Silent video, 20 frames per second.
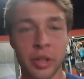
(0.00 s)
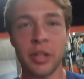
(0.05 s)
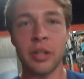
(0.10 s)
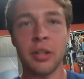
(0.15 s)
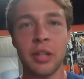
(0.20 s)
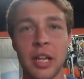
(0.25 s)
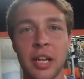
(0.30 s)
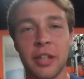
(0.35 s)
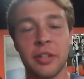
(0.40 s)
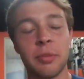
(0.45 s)
I
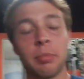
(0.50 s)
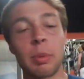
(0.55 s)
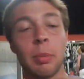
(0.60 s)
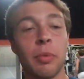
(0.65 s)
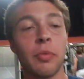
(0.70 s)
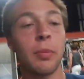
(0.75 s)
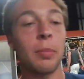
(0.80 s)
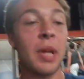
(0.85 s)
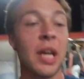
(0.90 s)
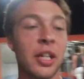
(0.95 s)
had some people
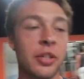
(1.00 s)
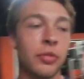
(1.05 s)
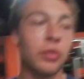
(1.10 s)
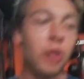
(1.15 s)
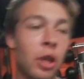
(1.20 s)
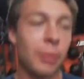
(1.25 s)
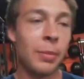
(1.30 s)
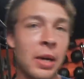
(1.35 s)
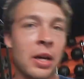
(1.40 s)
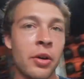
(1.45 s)
from Nashville
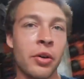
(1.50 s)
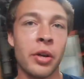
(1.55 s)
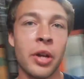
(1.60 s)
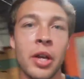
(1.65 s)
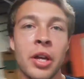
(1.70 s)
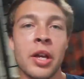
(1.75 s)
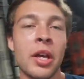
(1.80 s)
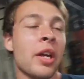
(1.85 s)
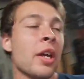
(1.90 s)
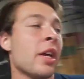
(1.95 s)
come out
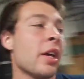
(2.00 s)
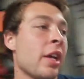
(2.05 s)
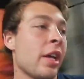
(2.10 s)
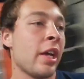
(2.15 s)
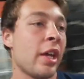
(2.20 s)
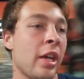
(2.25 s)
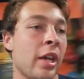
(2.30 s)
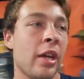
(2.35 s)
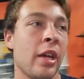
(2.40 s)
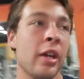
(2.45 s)

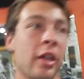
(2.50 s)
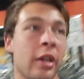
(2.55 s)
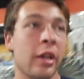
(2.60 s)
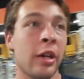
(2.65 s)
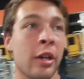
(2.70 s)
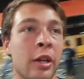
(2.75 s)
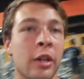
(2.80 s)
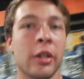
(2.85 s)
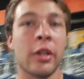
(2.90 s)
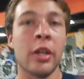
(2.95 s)

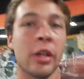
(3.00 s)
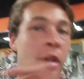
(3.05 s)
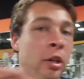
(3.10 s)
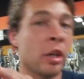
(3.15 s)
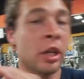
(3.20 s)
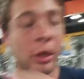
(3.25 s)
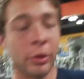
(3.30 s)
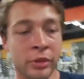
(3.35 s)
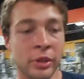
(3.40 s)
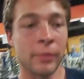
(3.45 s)
and
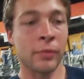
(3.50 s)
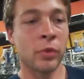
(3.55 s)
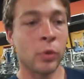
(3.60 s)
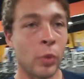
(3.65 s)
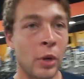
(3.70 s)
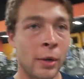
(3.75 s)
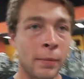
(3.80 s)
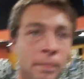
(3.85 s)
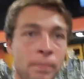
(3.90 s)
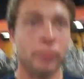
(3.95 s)
hung out with them for a
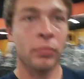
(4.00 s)
while.